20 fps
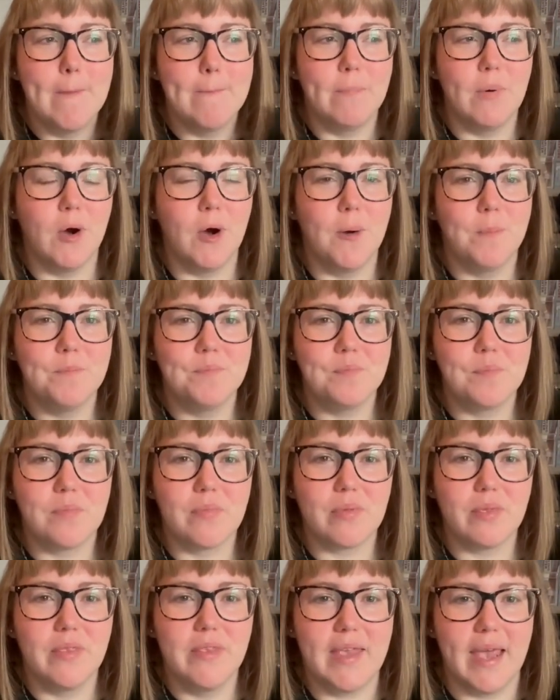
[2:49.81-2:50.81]
But
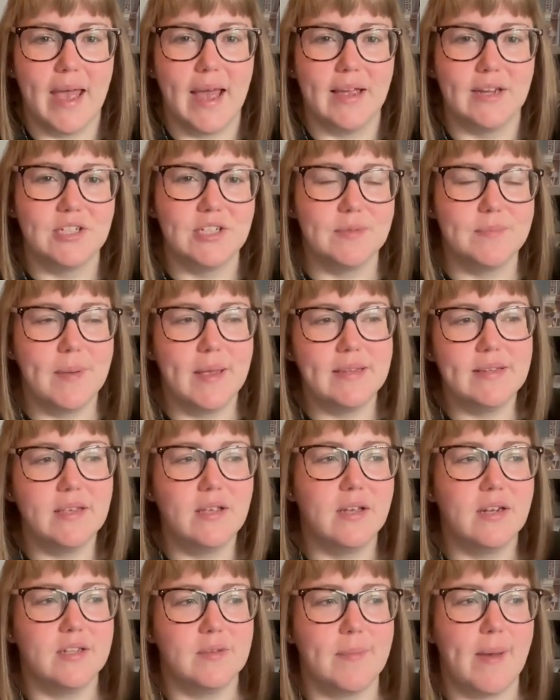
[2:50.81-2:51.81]
yeah, she's
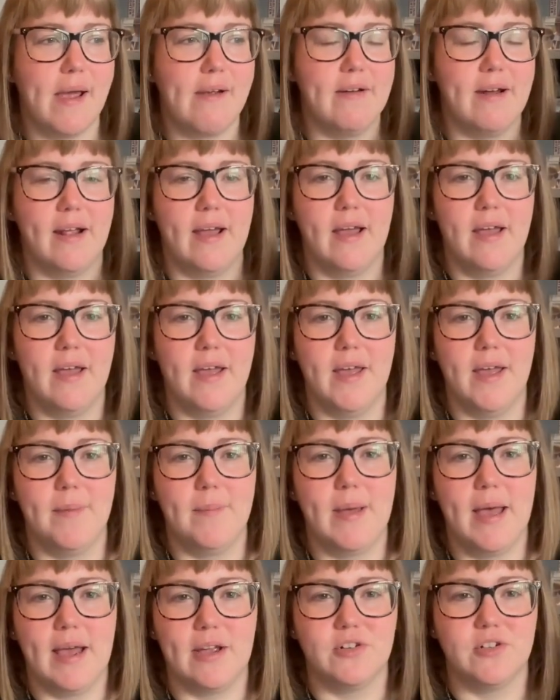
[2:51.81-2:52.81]
basically an aspiring
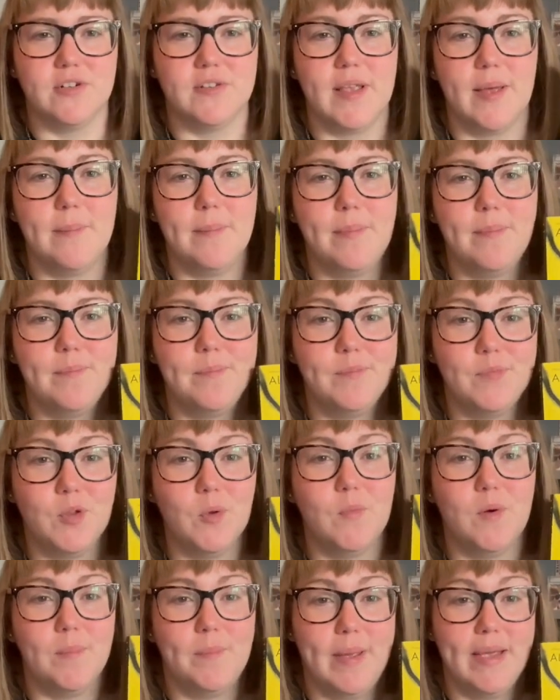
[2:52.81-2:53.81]
actress, and
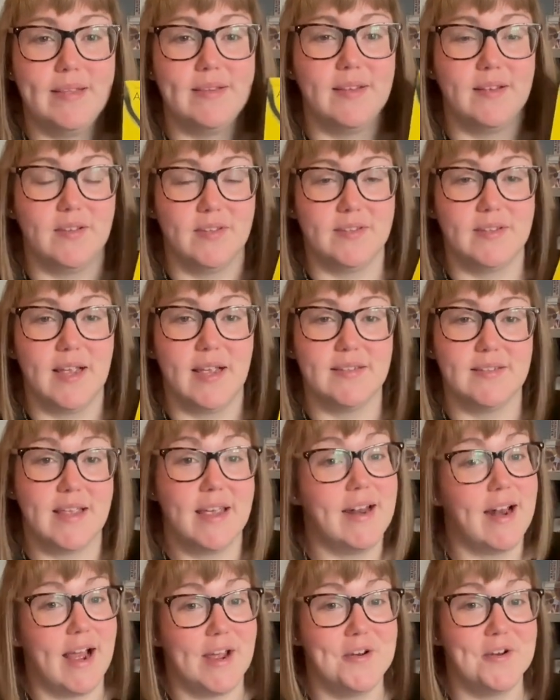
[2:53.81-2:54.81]
someone basically starts
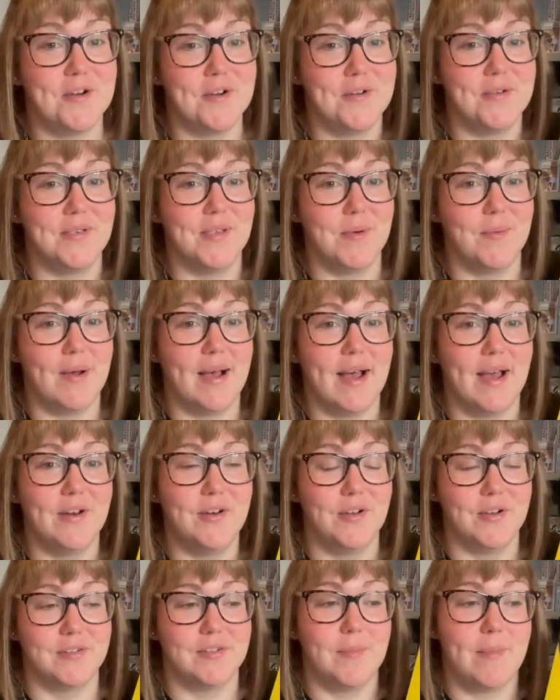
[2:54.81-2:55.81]
saying, I know who you are,
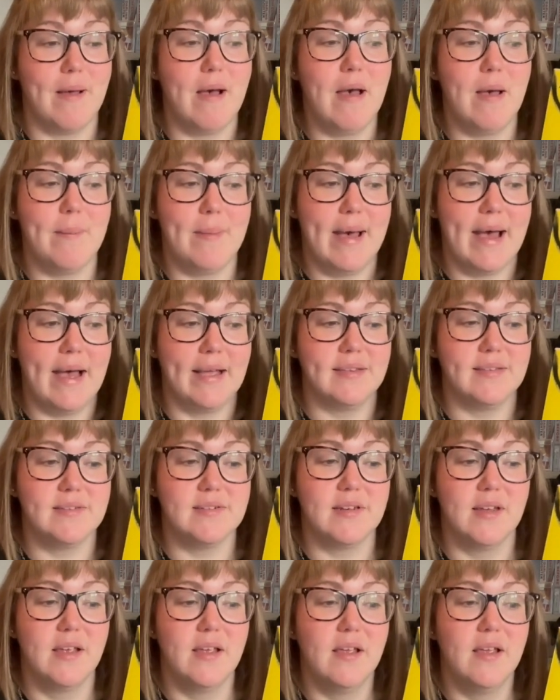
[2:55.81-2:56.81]
and knows about her
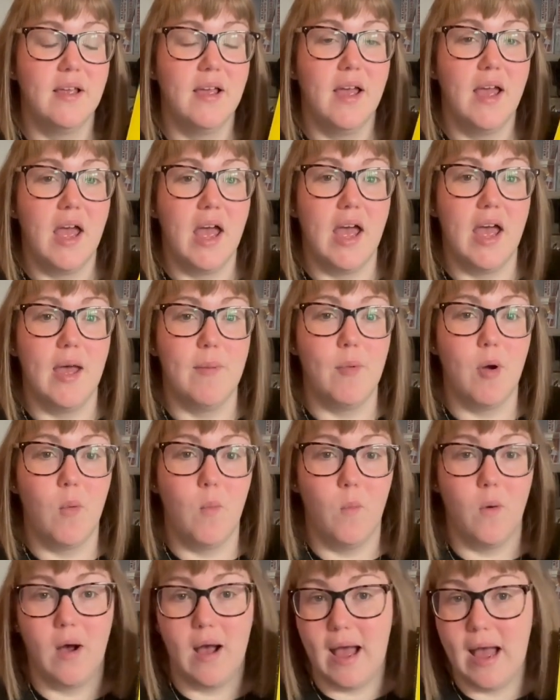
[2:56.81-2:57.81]
past
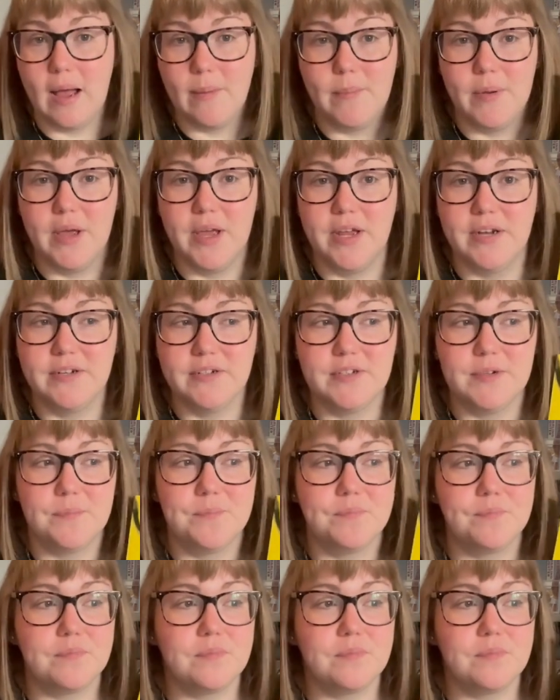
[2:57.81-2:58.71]
and what happened.